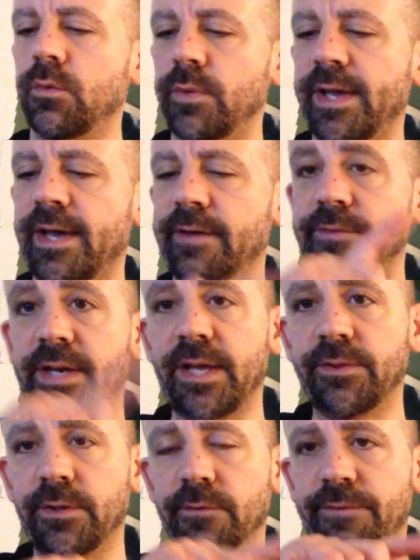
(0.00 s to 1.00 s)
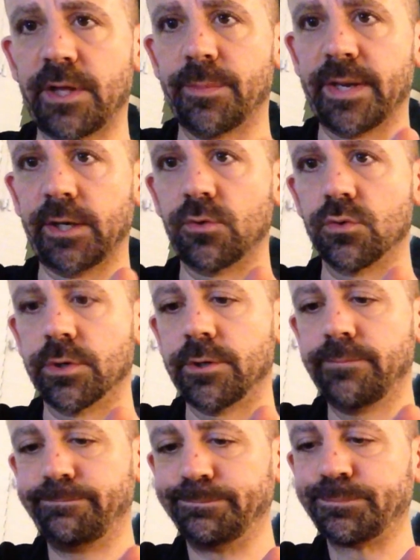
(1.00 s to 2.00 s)
we have an eighth note followed by a
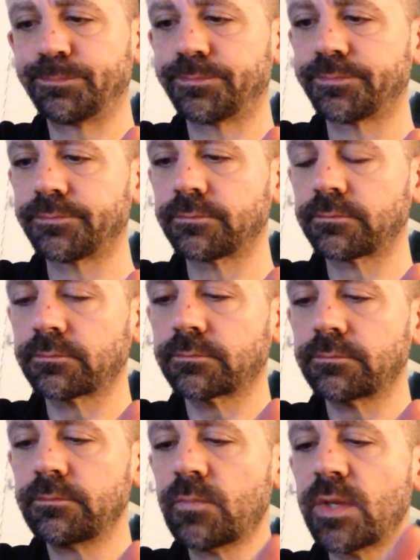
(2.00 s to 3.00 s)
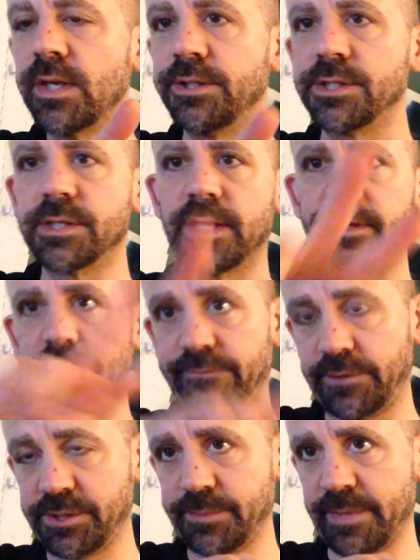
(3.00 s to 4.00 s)
quarter, and just like the
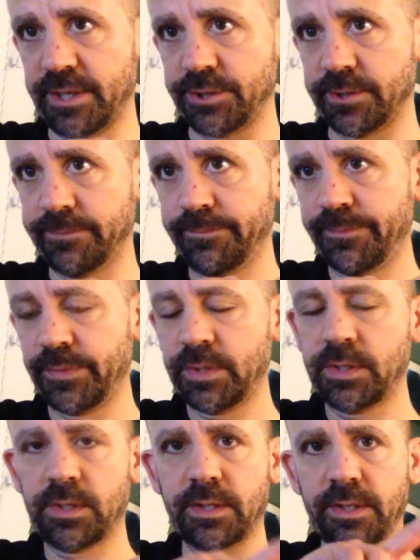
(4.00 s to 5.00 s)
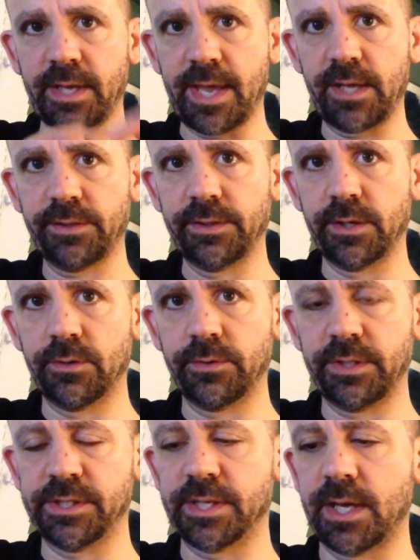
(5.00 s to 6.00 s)
first measure, the eighth
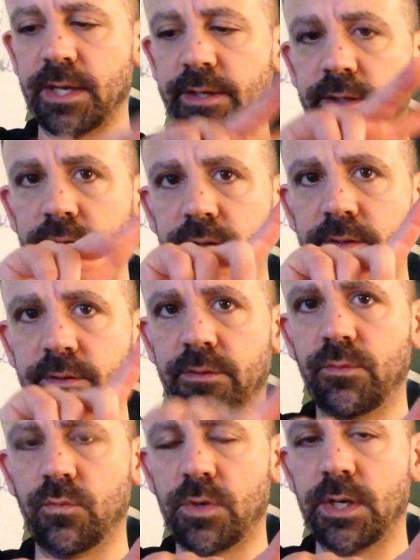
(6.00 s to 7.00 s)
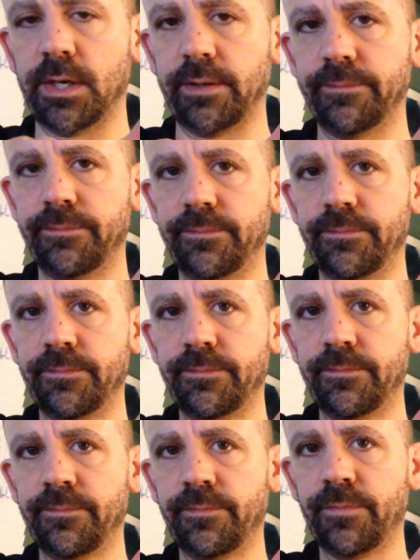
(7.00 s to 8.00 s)
note is on 1,
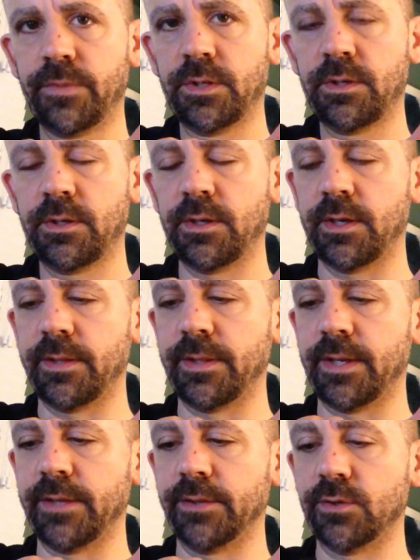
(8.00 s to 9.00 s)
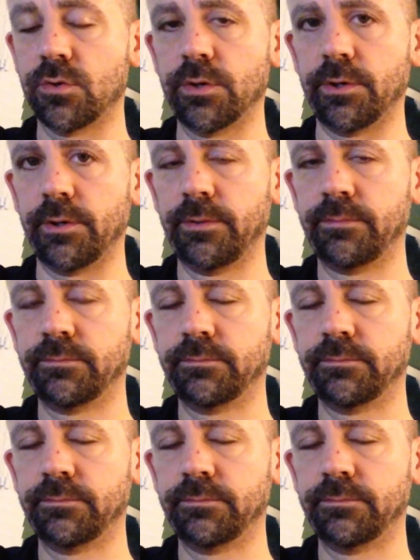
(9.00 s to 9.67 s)
and then the quarter